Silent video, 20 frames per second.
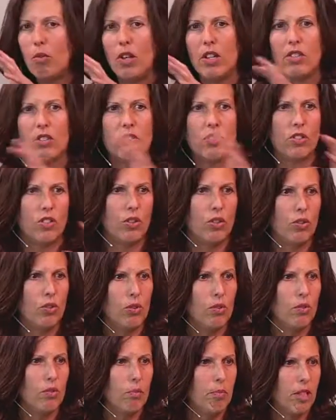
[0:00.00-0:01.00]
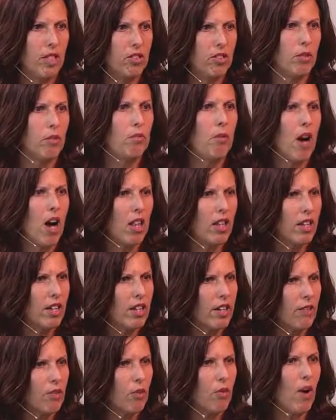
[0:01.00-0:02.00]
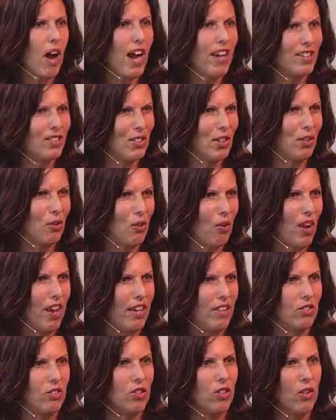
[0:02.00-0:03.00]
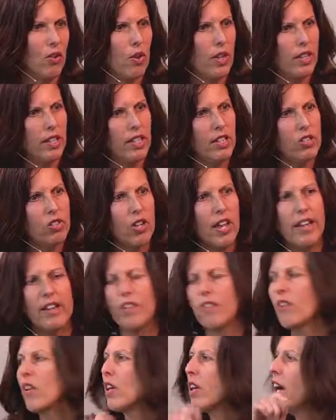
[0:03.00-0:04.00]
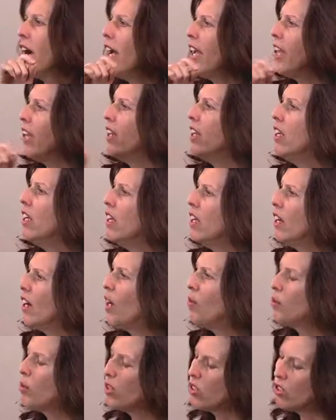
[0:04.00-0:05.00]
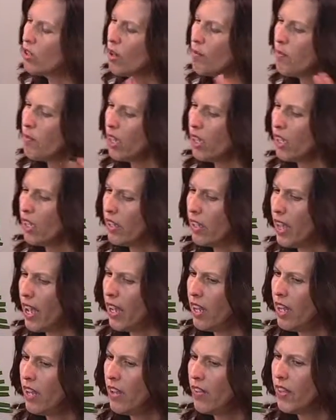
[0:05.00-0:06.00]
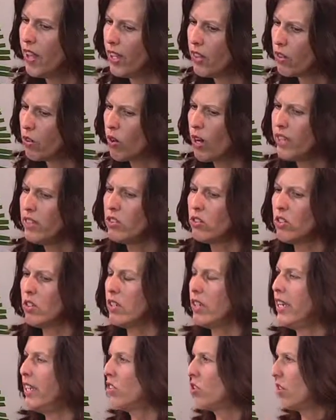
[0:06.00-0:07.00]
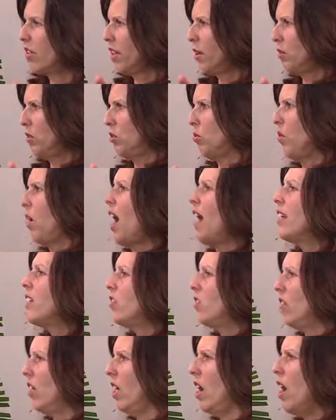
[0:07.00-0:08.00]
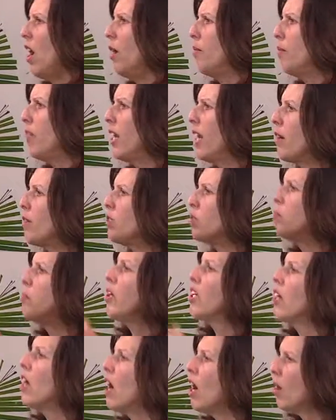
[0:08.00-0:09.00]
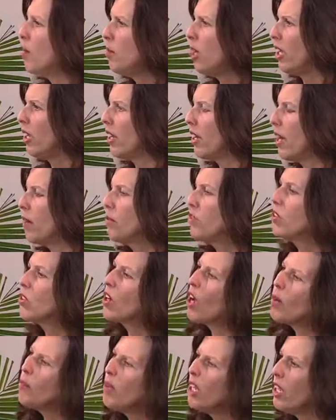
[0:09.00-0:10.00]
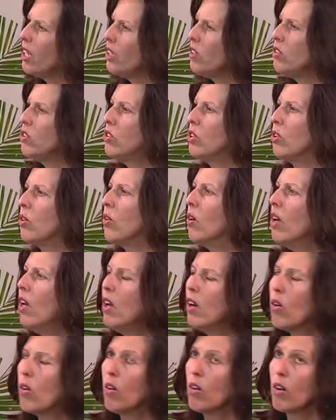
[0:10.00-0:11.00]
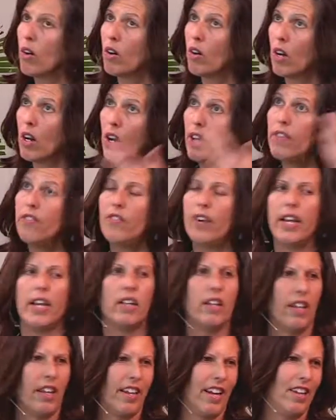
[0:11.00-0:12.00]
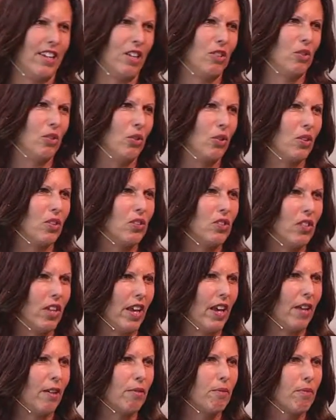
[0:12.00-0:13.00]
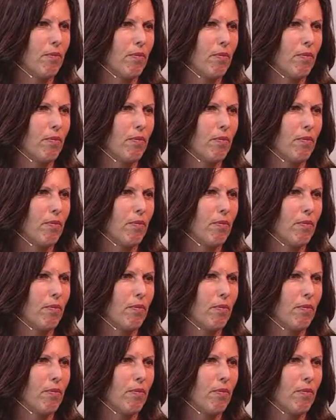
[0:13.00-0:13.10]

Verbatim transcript: was to be symbolic of the rising Christ. You know, on each end of the kite, I put something in that, that Christed nature that was rising up, that I was becoming, that I was coming into, or, or unveiling, I guess you could say.